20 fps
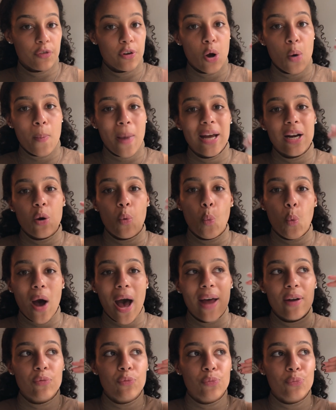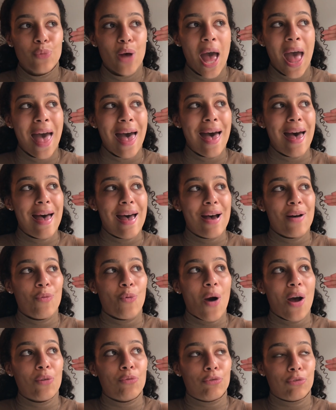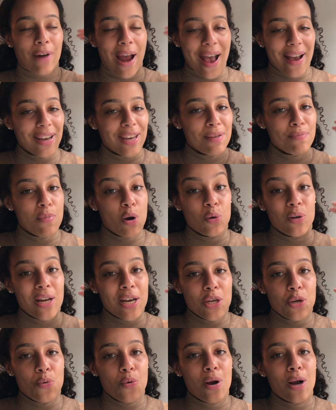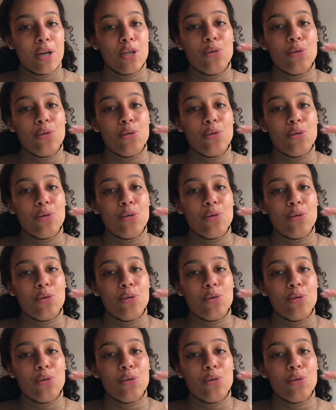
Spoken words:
No matter what rank in MONAT you are,